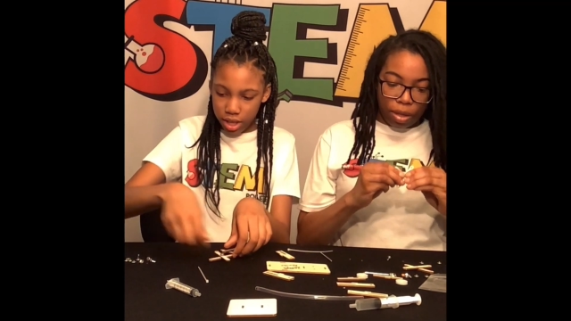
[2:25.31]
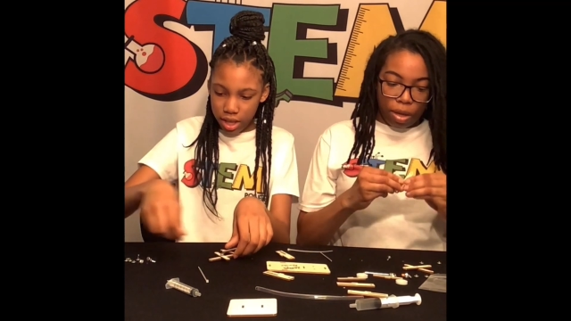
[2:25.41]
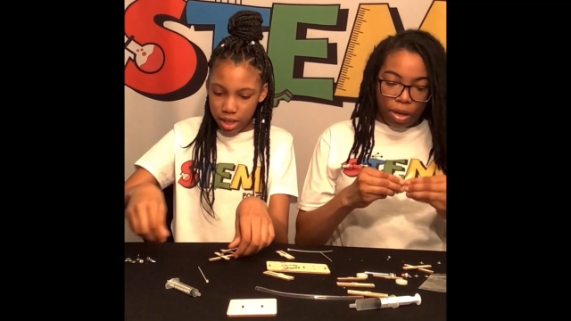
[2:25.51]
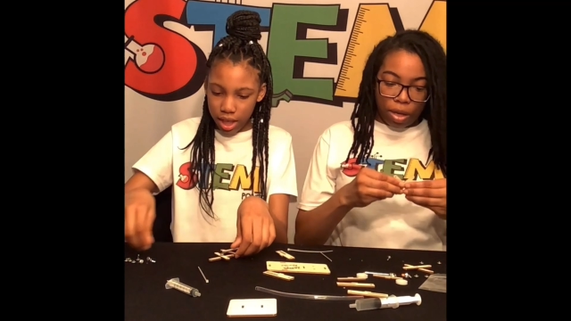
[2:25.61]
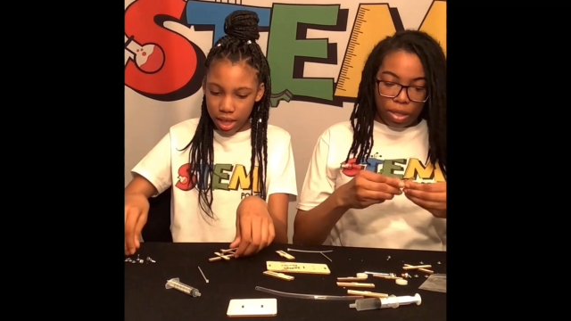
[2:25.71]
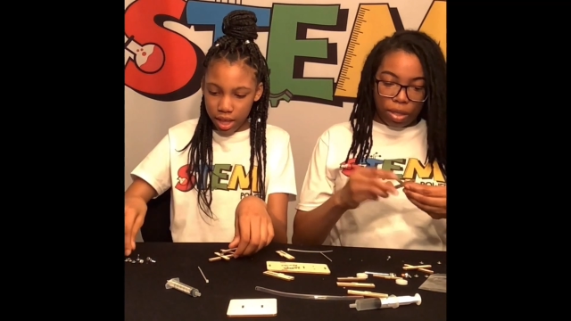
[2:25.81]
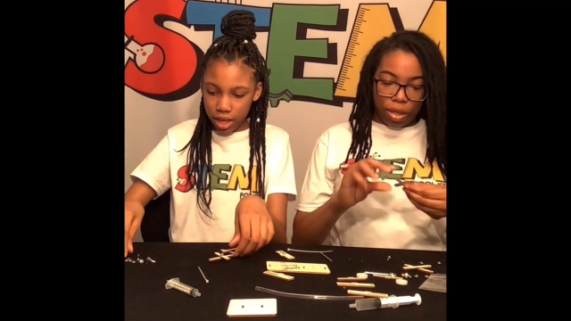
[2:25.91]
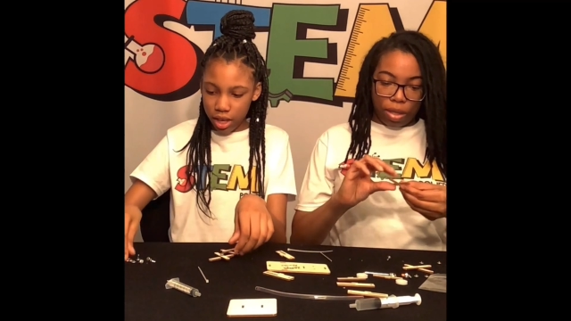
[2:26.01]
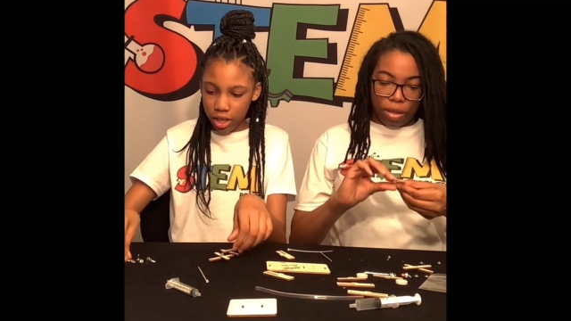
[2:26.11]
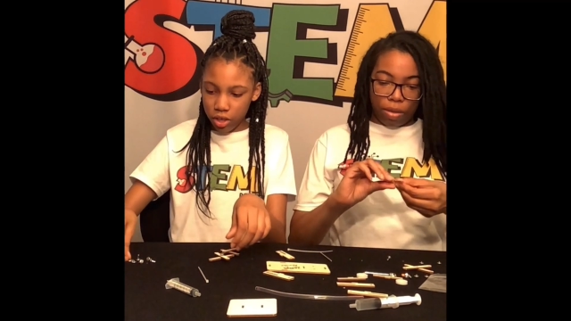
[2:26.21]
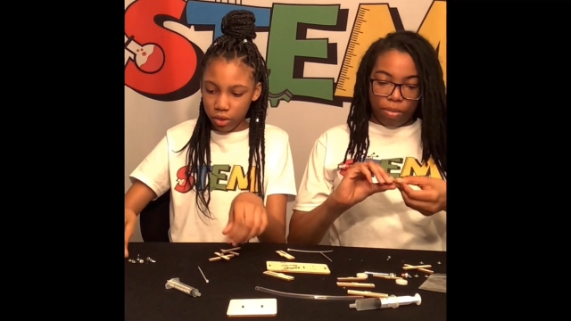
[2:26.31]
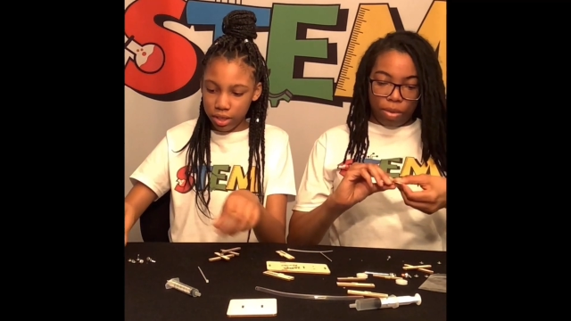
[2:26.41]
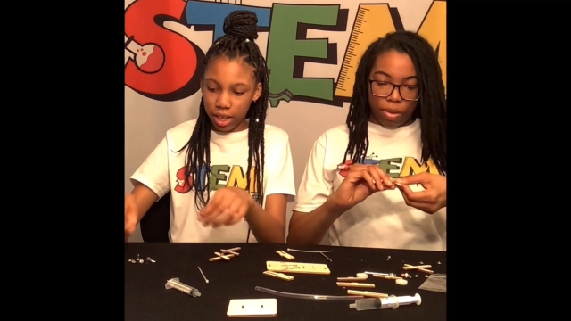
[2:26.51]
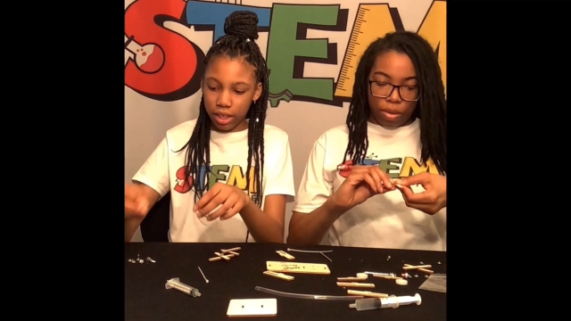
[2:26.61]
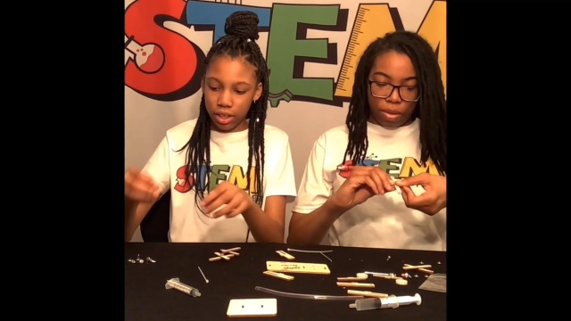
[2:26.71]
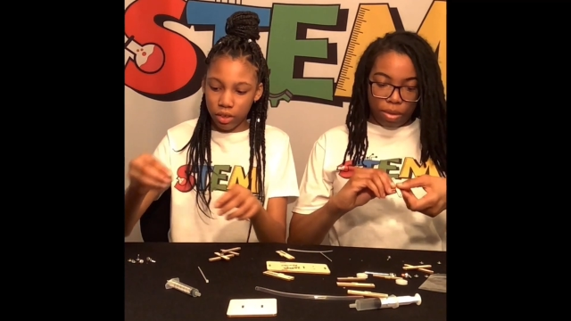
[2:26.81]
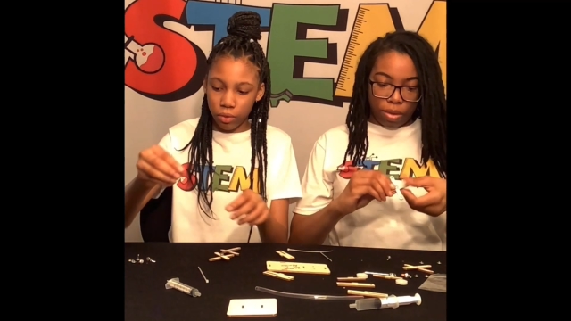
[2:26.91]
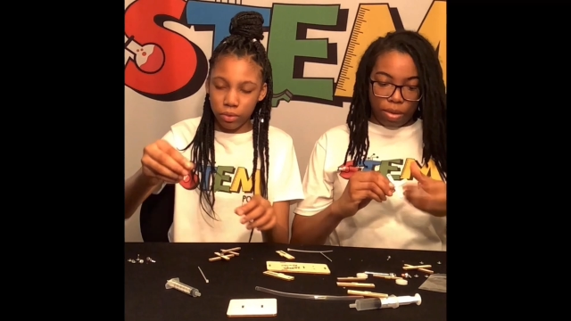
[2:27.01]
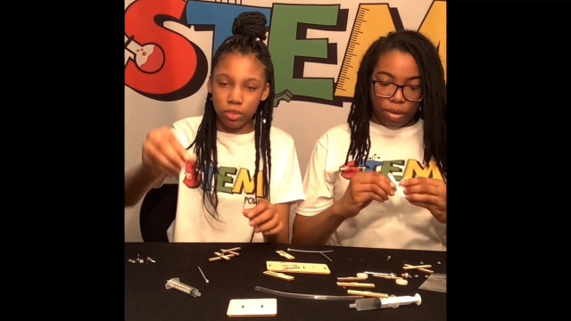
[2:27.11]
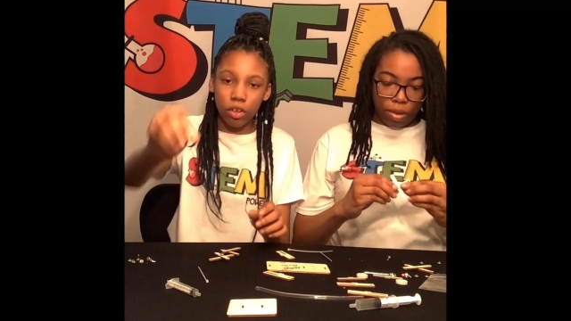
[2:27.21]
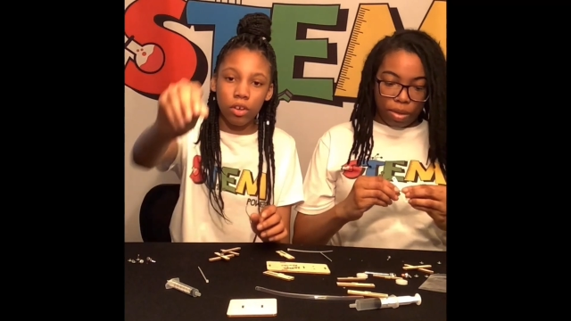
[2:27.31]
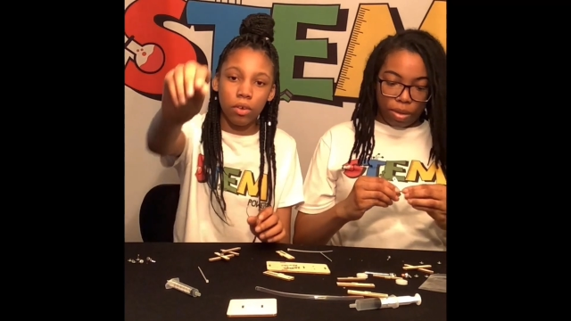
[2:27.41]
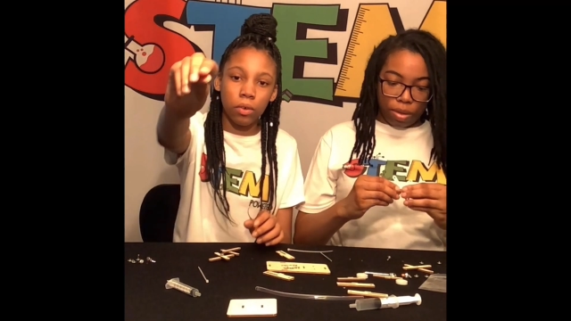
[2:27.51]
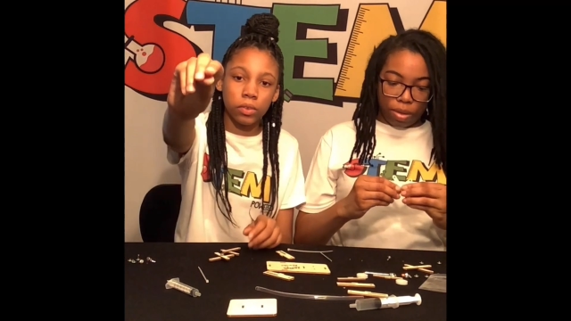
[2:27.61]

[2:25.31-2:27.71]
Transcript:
Speaker 1: Awesome. Then you'll take the little circle,